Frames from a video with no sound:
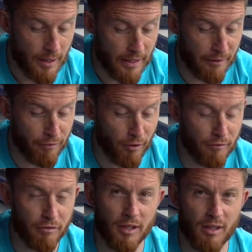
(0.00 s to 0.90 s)
In the
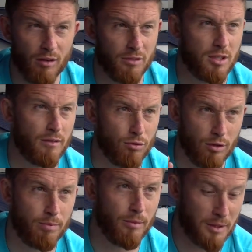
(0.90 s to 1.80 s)
front 3, obviously I've got to
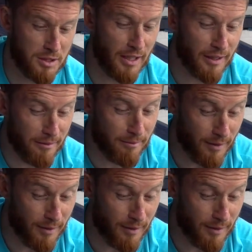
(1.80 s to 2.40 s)
put myself in.